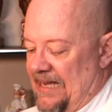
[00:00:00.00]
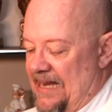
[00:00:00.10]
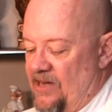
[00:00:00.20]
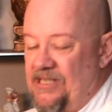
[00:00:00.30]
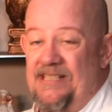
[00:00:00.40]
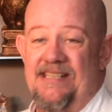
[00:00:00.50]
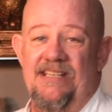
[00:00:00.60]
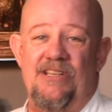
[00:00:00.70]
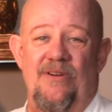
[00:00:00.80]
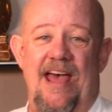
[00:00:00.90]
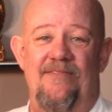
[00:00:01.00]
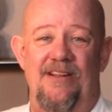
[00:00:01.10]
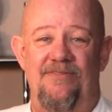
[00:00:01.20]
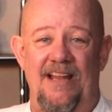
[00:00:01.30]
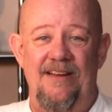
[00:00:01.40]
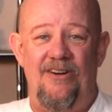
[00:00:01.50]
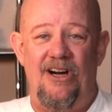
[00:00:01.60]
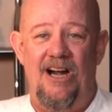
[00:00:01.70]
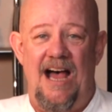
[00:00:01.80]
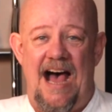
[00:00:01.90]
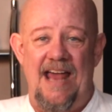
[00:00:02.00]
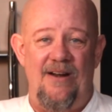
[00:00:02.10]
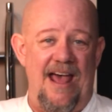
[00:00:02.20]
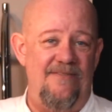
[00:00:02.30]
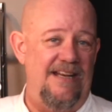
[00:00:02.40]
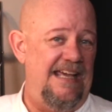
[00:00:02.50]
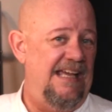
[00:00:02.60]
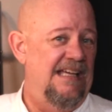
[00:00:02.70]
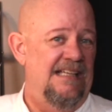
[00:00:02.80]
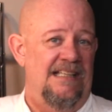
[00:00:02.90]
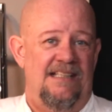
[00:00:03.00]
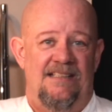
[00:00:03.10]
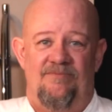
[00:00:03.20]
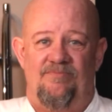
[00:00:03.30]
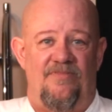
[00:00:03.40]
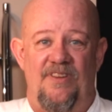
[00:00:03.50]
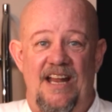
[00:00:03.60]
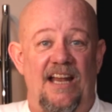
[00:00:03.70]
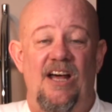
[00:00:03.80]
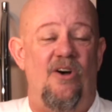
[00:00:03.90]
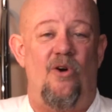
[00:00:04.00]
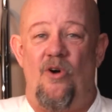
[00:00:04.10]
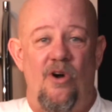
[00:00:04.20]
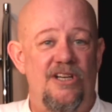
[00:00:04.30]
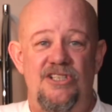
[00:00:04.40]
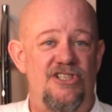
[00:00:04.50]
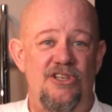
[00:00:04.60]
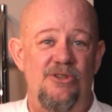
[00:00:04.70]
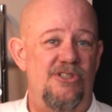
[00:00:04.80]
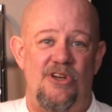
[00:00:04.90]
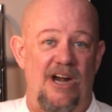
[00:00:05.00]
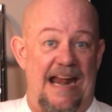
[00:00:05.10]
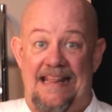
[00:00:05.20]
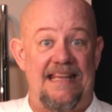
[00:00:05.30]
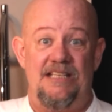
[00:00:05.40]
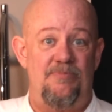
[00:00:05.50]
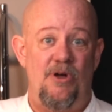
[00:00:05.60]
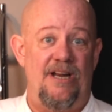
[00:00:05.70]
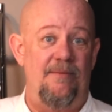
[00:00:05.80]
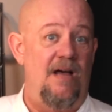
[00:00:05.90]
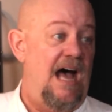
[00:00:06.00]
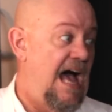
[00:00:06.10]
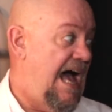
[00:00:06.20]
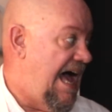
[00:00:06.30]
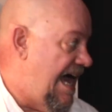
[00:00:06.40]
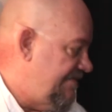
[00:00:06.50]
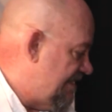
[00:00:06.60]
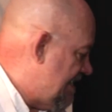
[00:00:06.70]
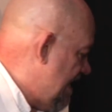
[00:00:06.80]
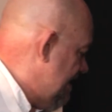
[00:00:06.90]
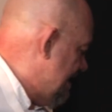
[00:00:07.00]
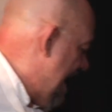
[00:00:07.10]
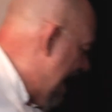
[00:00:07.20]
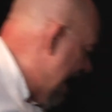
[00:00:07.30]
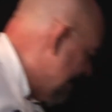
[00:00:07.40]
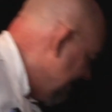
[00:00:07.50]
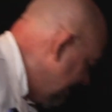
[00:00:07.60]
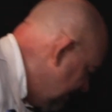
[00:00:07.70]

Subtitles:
Now, since these don't have any flavor, I don't have any vanilla or orange juice or anything to put in them, I've decided to add